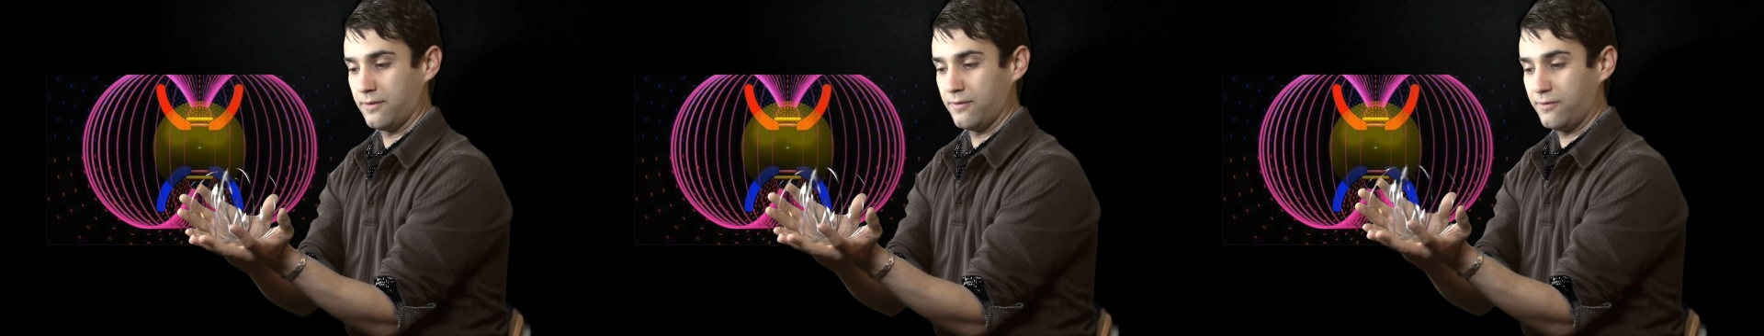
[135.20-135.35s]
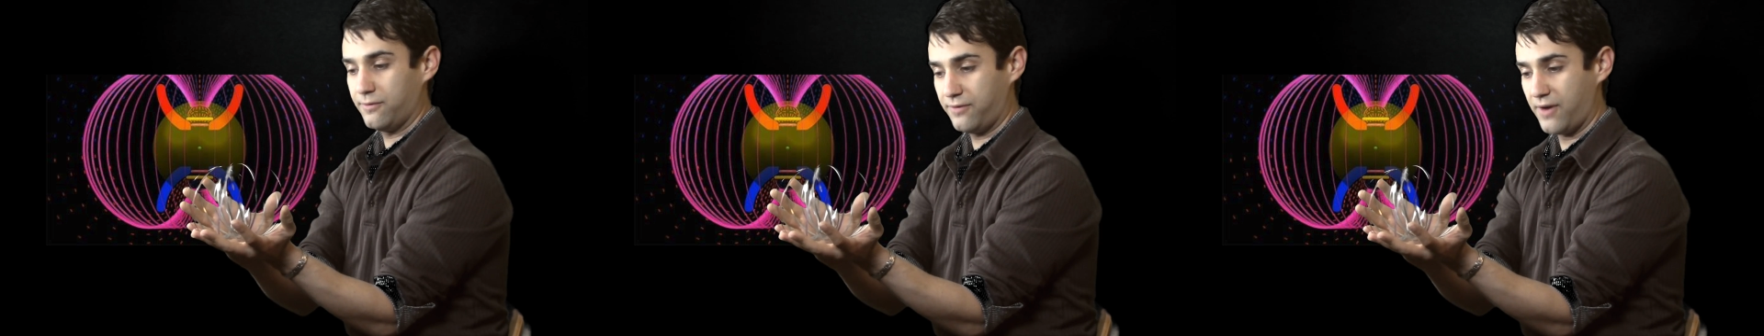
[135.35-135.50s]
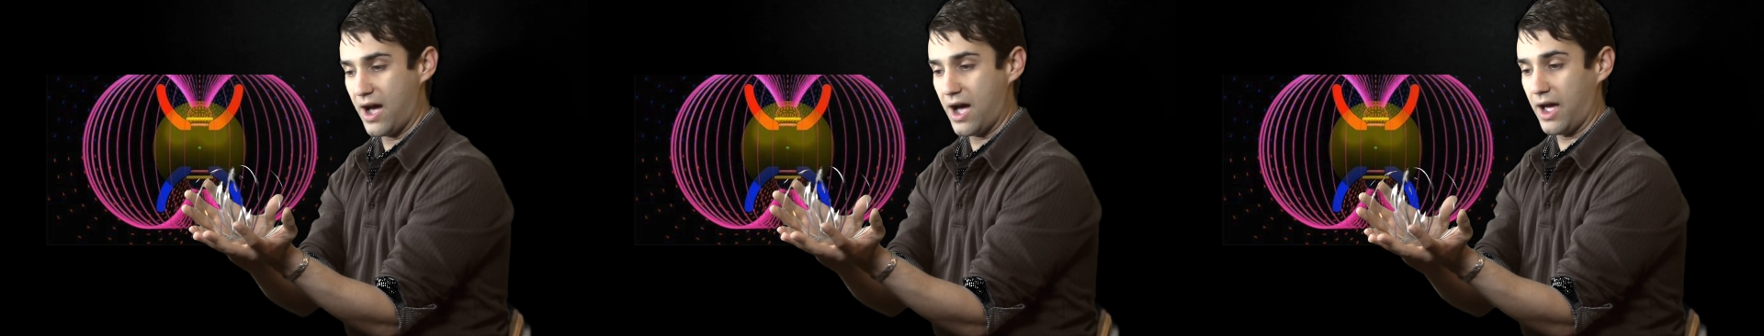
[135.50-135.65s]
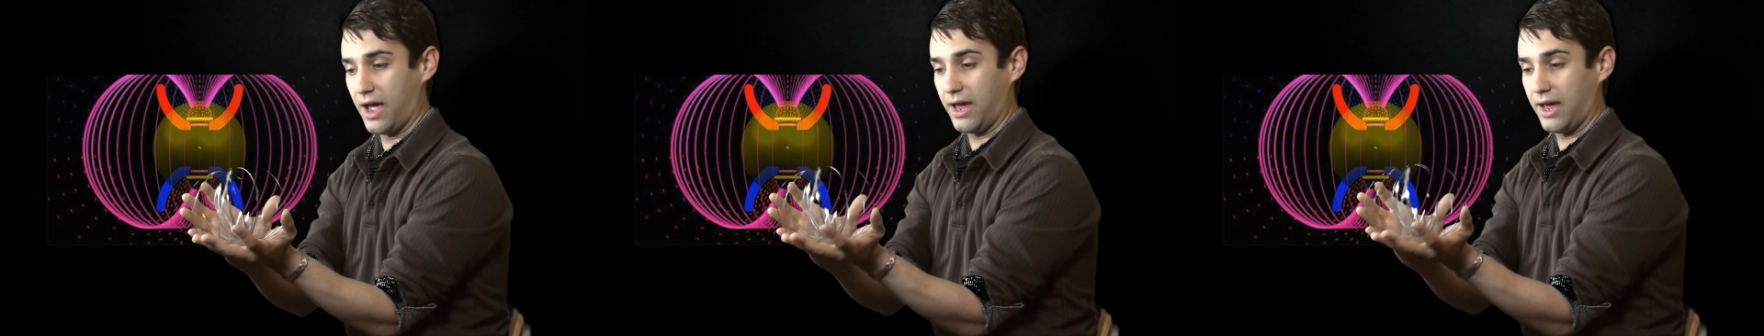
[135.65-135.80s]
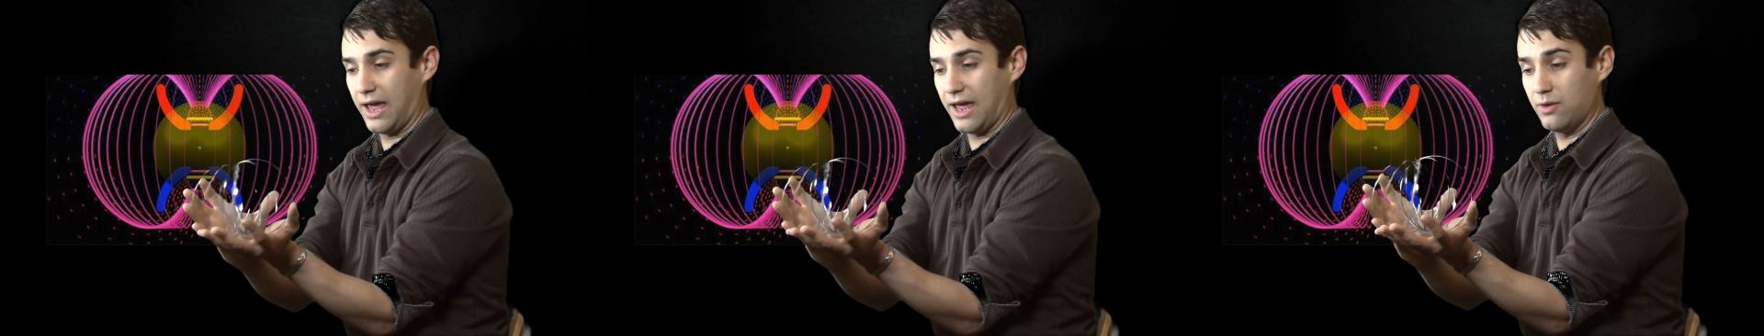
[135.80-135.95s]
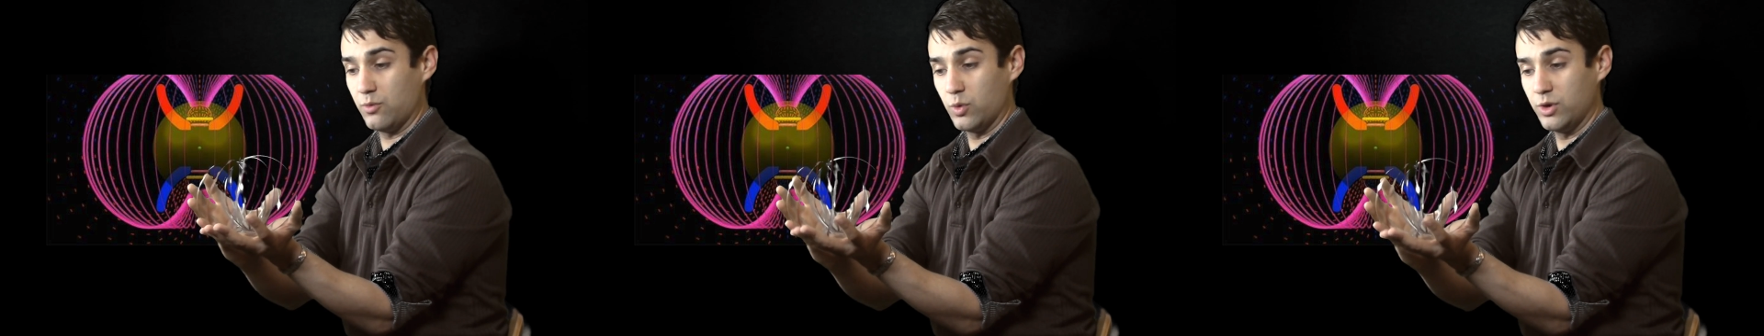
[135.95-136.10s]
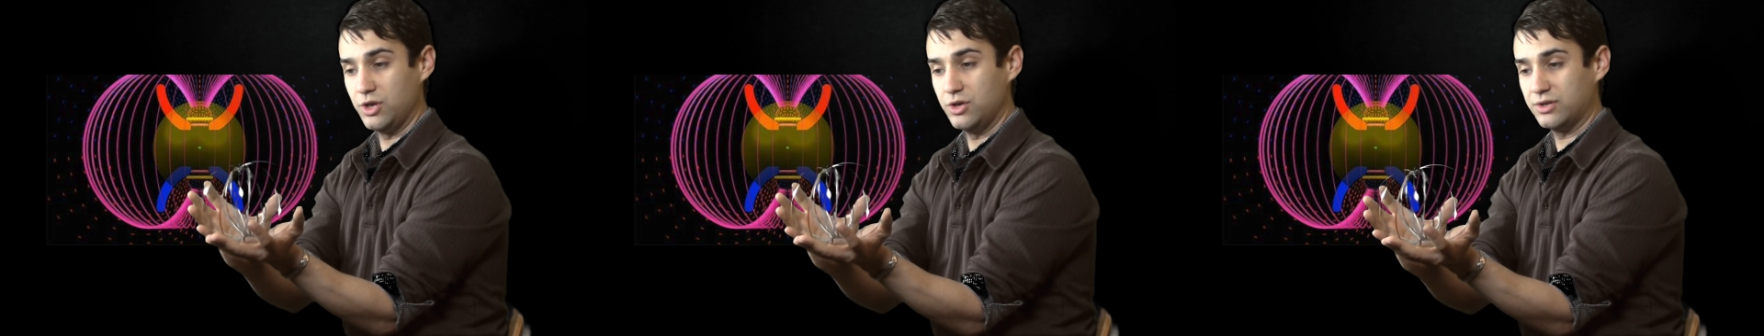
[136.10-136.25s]
phi.
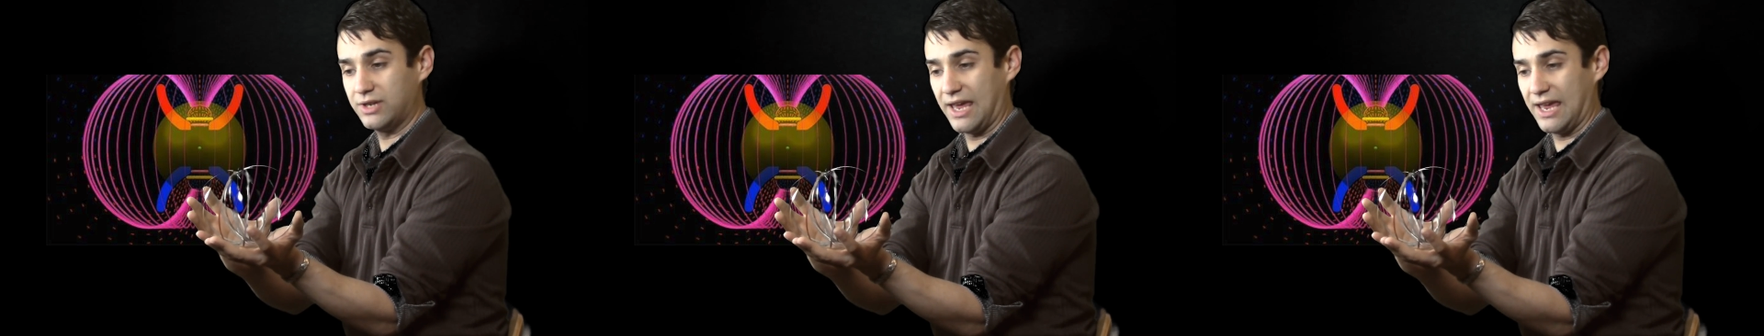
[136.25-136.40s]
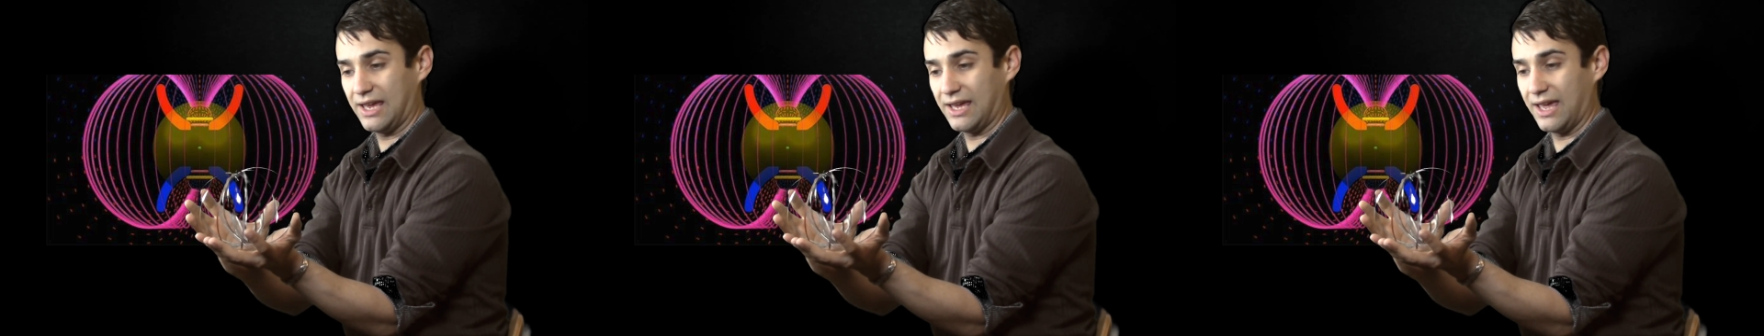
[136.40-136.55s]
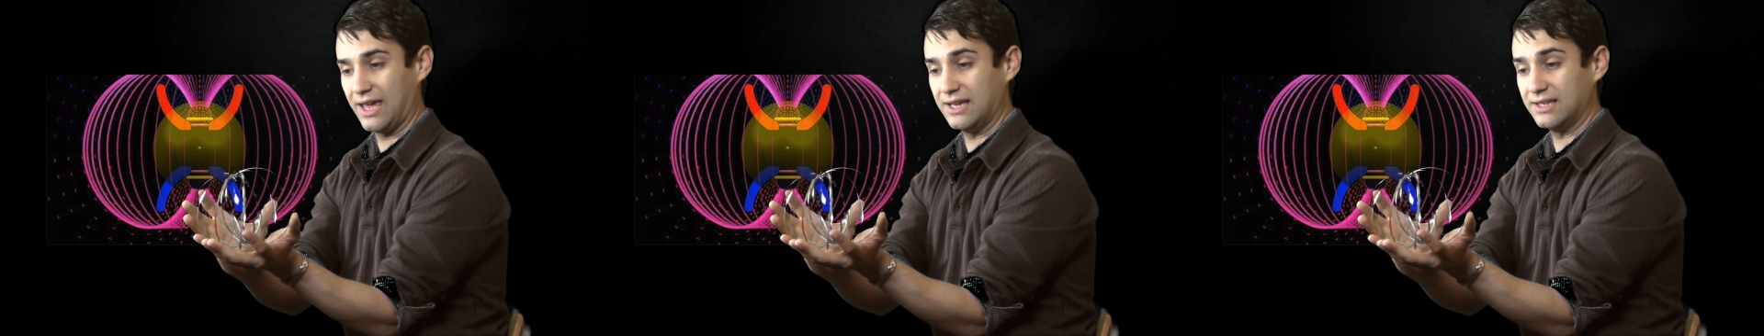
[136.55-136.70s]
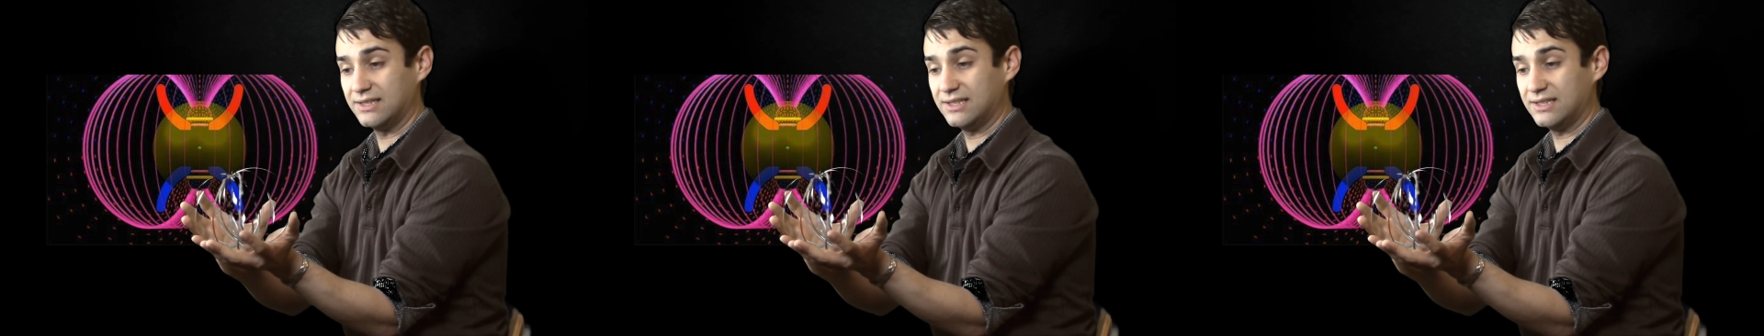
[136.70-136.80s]
And when you take a